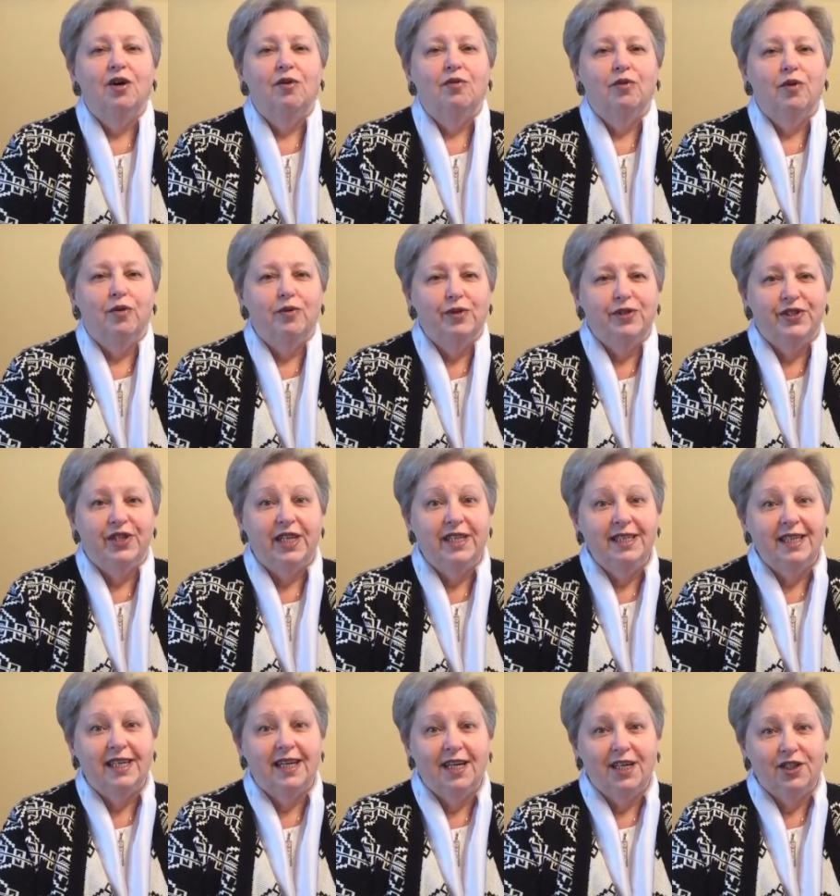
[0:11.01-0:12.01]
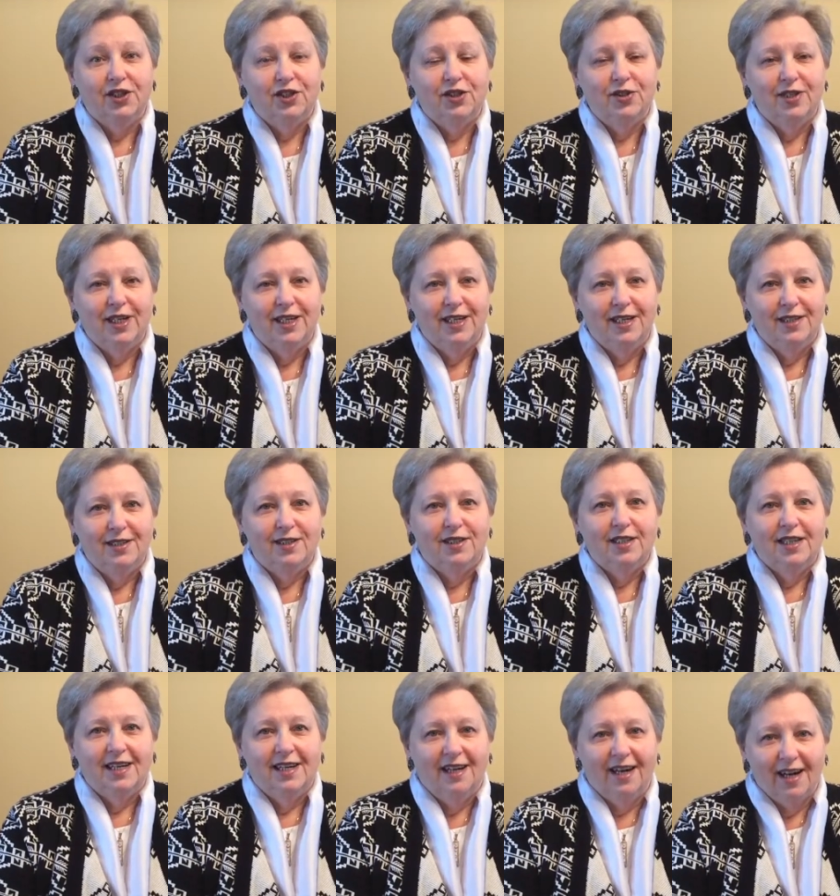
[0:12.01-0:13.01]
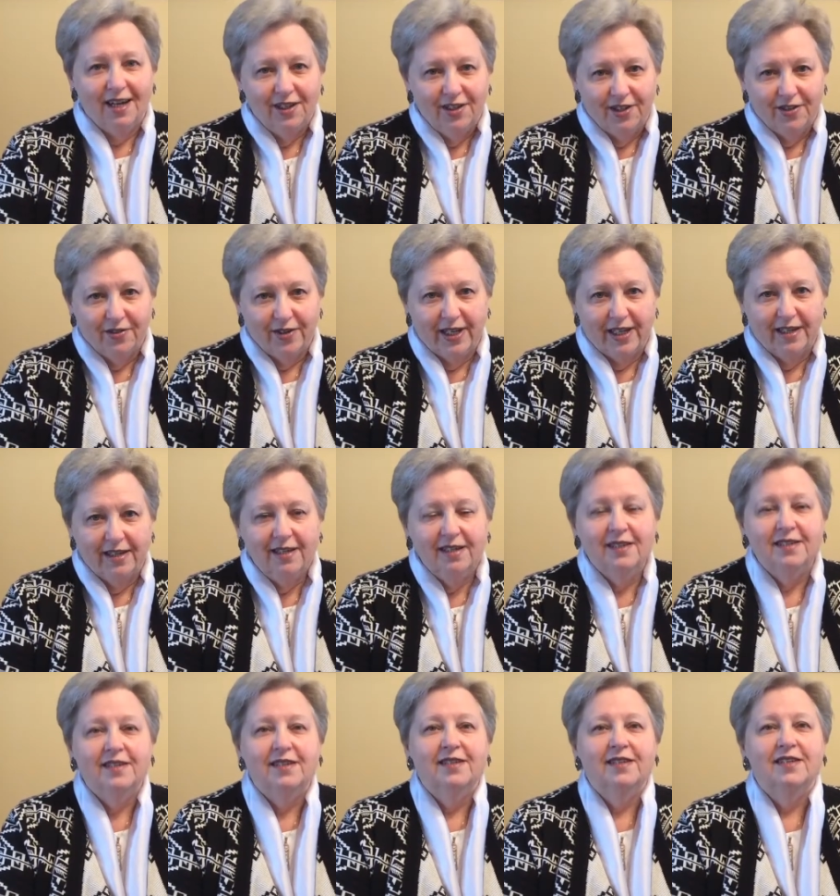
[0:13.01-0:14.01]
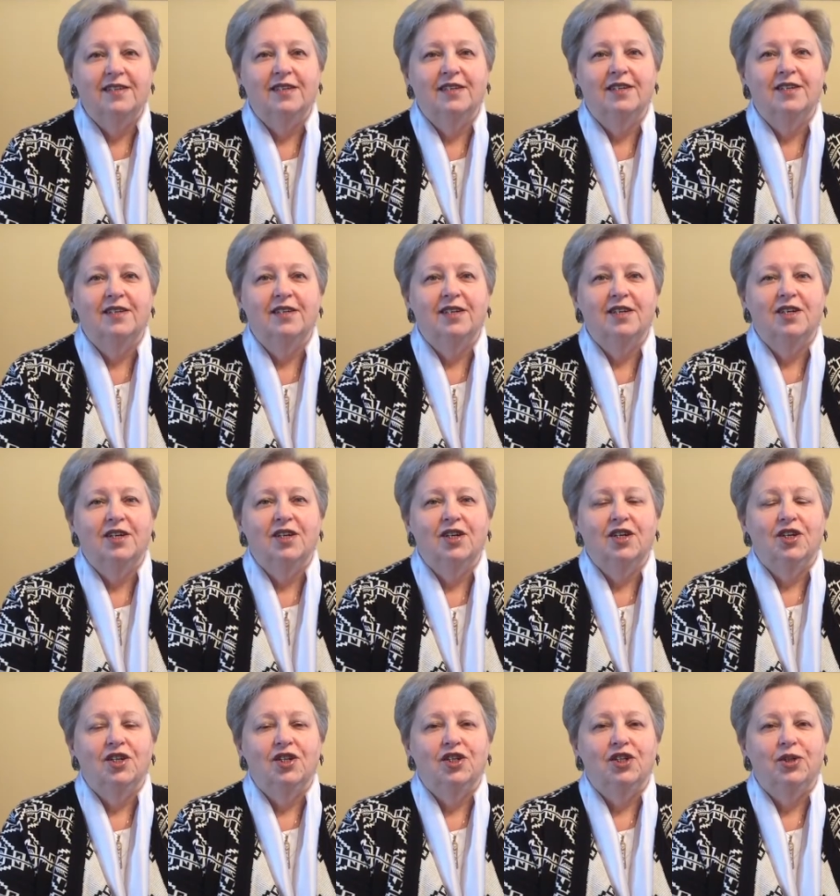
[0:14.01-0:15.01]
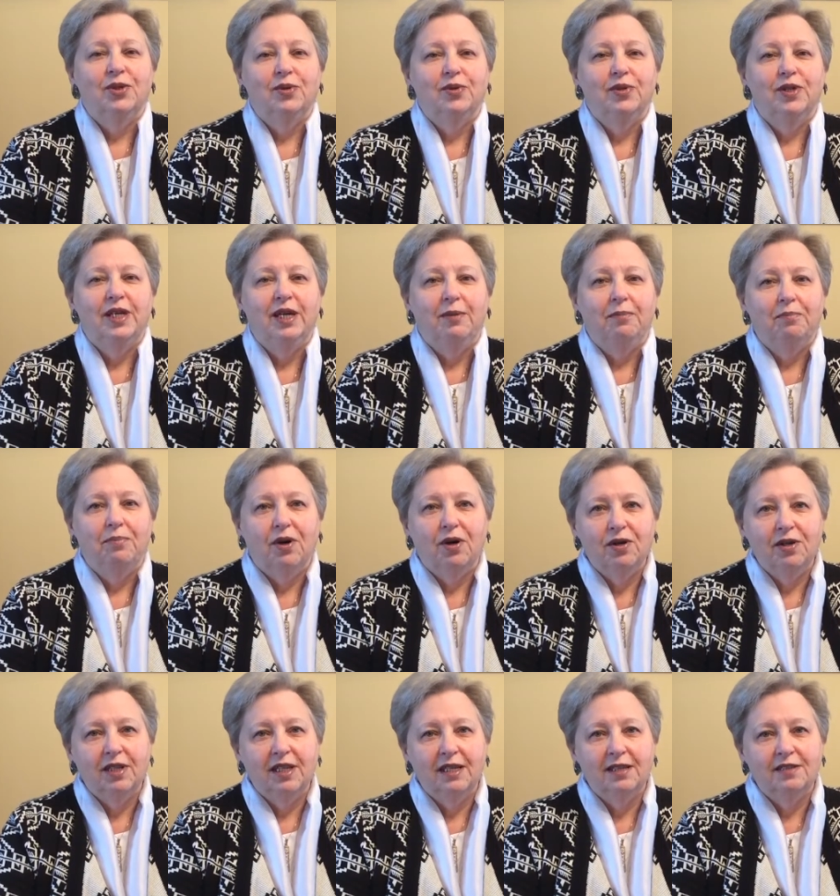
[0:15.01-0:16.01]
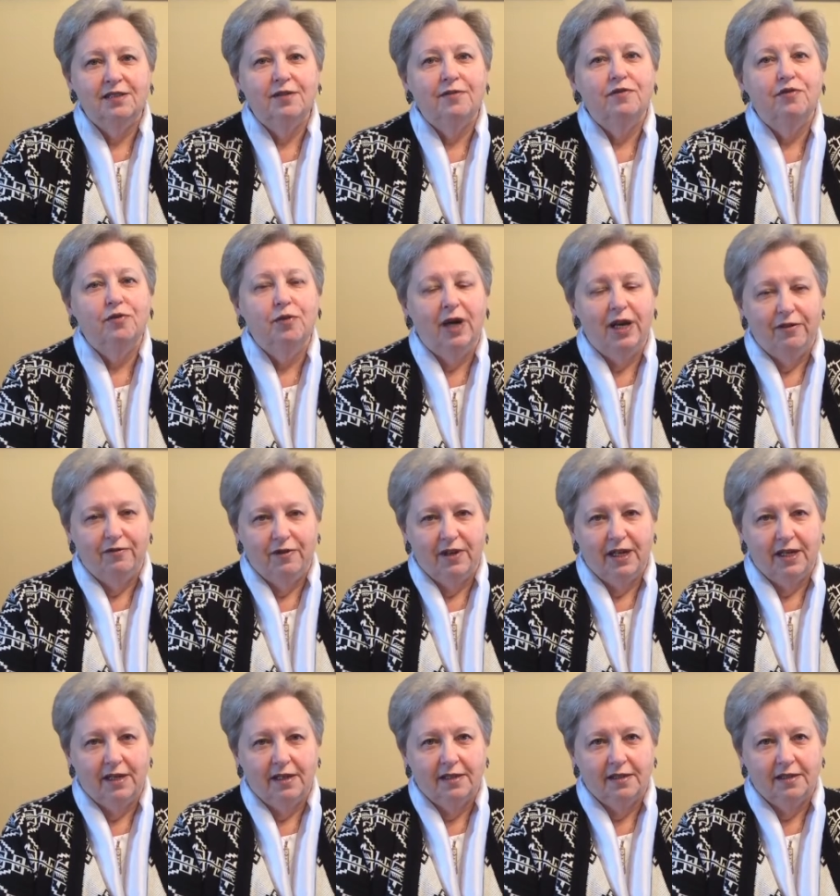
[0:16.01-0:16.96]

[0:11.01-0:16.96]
we will dedicate today's gathering to the importance of wavelength.